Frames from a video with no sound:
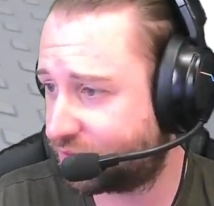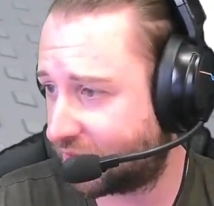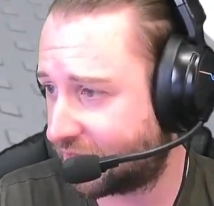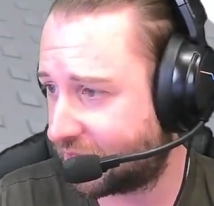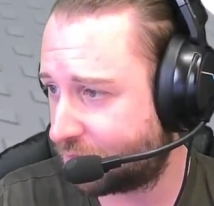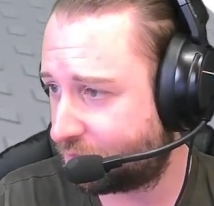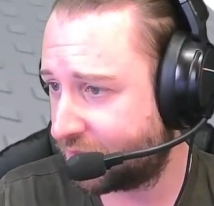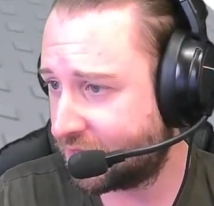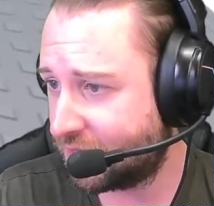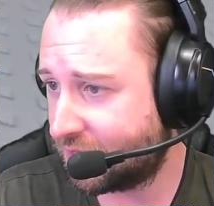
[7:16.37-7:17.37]

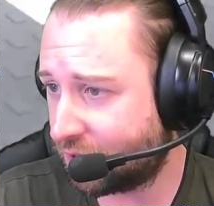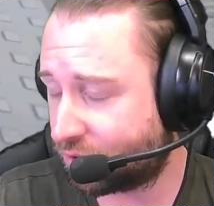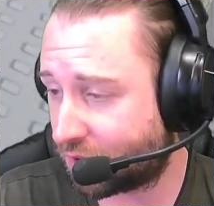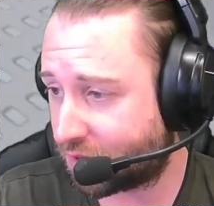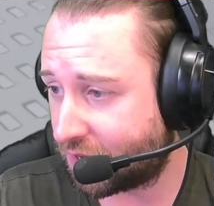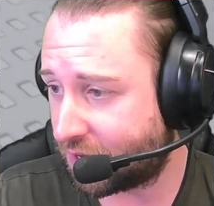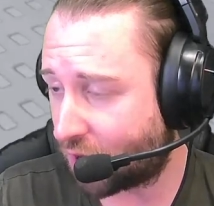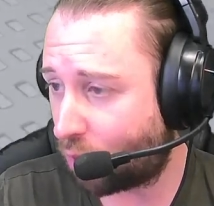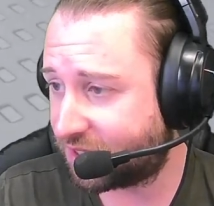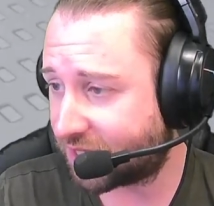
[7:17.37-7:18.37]

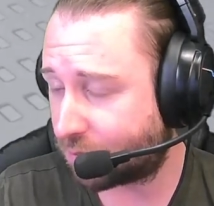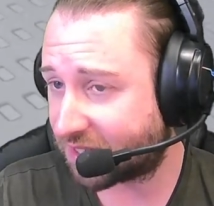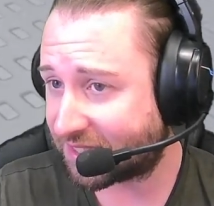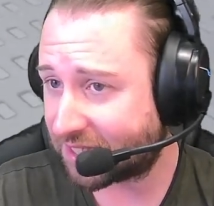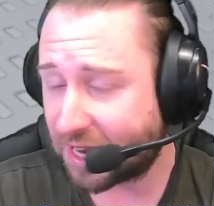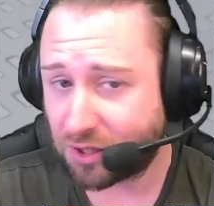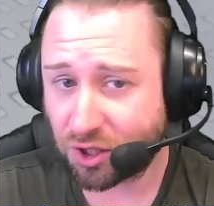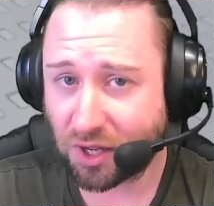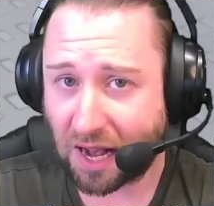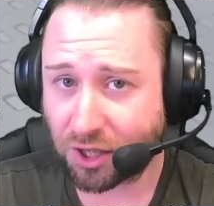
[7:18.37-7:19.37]
The only times I tend
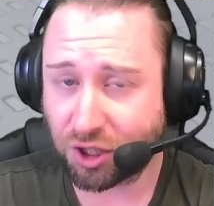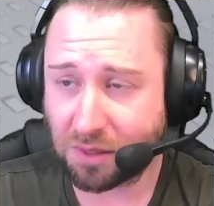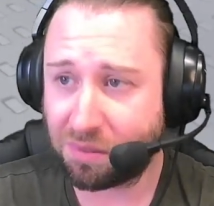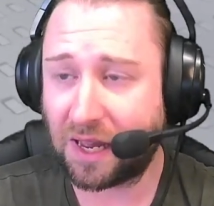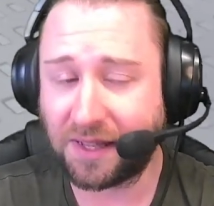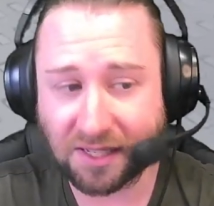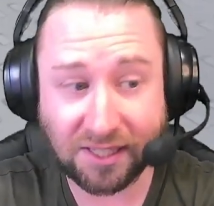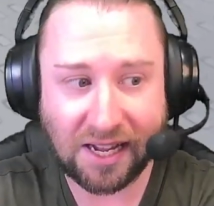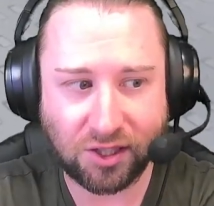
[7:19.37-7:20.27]
to actually play this